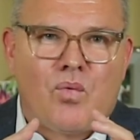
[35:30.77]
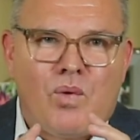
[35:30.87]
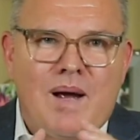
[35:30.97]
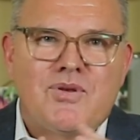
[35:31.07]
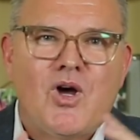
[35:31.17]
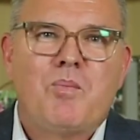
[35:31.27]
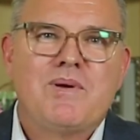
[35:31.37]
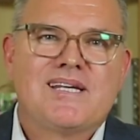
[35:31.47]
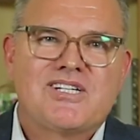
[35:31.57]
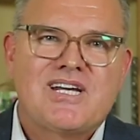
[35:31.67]
ripped
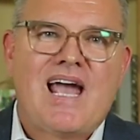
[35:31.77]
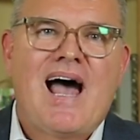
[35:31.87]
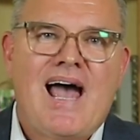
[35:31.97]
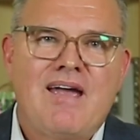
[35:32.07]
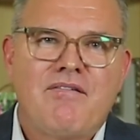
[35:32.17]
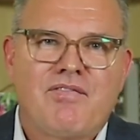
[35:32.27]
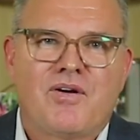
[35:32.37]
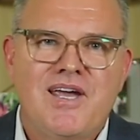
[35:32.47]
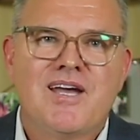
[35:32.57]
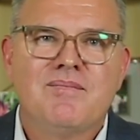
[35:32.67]
open the sky for
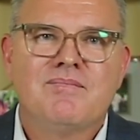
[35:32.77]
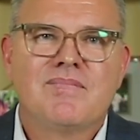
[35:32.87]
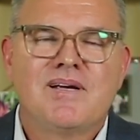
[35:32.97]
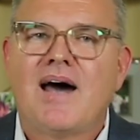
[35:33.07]
him.